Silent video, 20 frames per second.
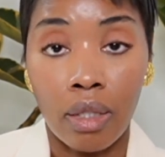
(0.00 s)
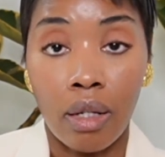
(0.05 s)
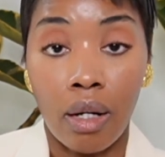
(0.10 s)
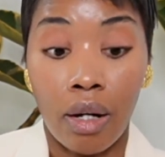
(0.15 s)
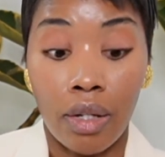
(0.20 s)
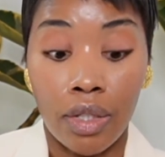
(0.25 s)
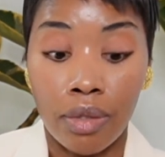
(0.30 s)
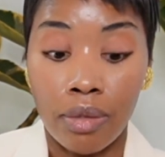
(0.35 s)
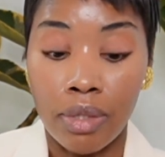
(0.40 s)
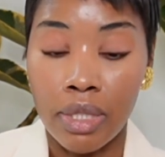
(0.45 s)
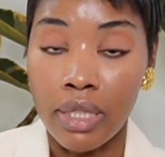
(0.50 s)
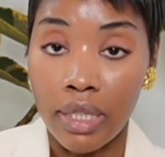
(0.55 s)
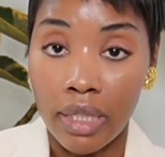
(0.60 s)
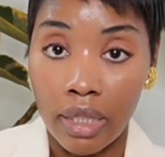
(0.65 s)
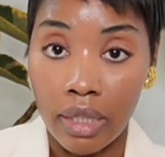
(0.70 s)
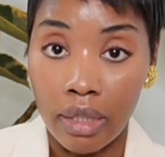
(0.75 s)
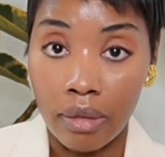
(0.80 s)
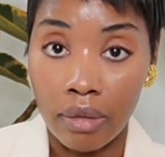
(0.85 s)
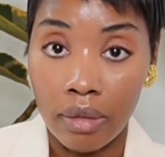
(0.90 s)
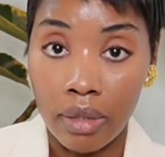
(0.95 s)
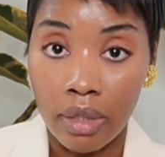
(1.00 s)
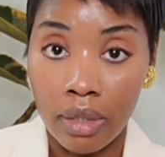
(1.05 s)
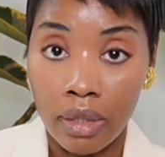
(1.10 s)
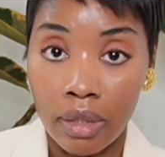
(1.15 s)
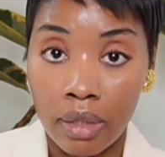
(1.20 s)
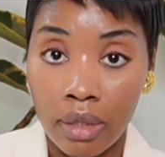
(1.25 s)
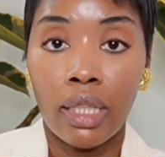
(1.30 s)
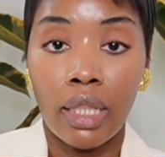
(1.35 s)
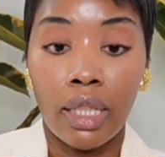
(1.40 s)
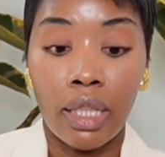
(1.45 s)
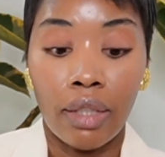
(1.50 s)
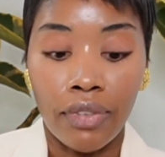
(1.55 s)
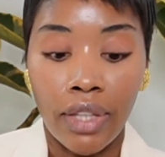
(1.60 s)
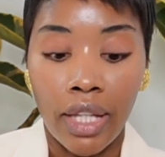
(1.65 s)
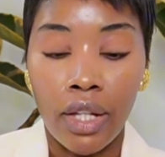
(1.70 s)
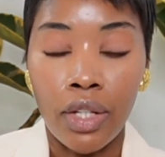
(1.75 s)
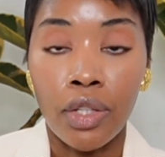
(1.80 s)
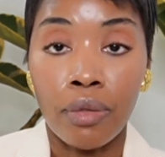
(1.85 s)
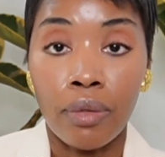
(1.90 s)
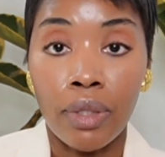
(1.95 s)
are you skilled. If
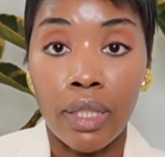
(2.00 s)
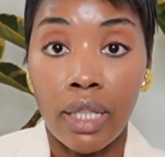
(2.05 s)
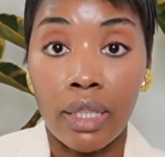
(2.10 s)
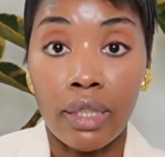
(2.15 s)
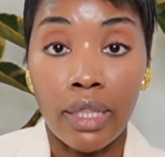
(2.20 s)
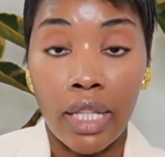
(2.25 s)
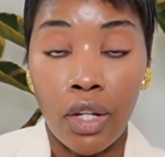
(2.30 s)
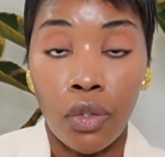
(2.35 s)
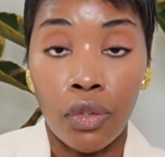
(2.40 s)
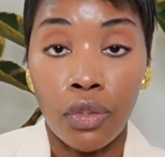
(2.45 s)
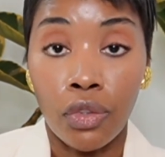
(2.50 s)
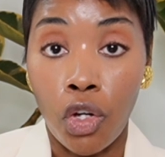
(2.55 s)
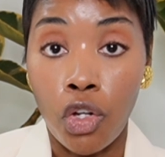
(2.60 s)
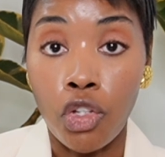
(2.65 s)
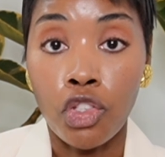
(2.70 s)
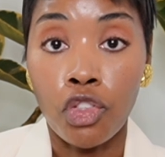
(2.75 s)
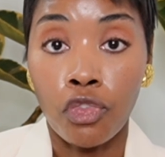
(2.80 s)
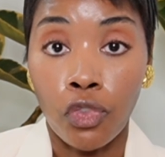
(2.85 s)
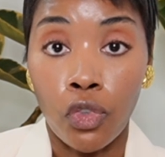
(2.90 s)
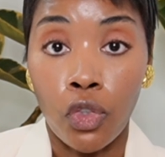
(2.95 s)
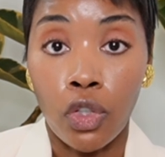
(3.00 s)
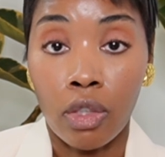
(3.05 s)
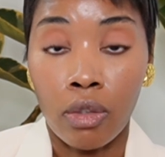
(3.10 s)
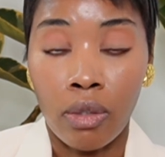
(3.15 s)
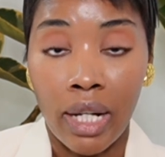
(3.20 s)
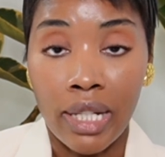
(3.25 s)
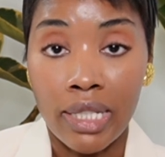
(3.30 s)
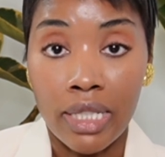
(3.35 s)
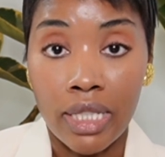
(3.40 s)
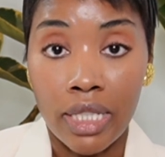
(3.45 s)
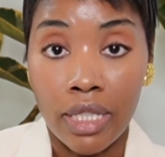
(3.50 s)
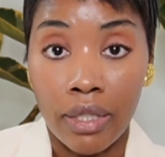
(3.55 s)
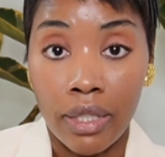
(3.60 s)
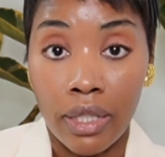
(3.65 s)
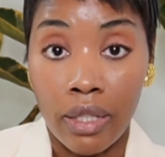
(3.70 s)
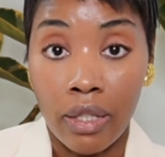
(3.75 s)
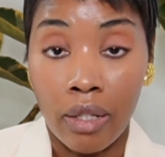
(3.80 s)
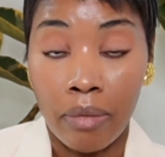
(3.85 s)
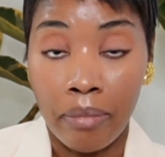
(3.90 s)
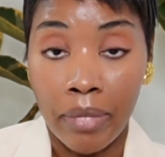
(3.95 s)
they agree that they, those four
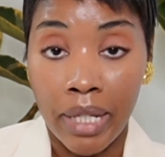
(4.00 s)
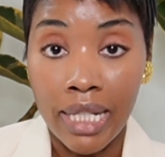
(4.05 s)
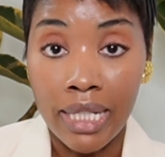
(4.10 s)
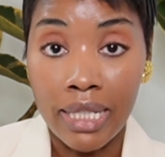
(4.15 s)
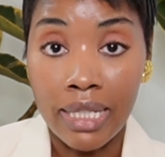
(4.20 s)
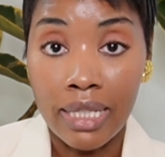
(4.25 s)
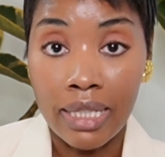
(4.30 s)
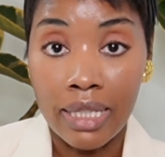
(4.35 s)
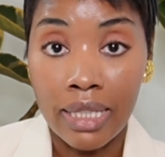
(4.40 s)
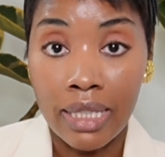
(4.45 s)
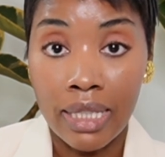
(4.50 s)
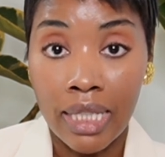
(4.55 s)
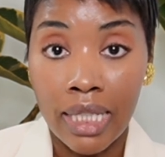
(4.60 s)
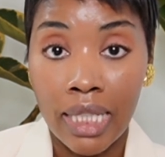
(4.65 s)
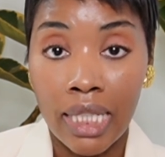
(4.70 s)
criteria are met,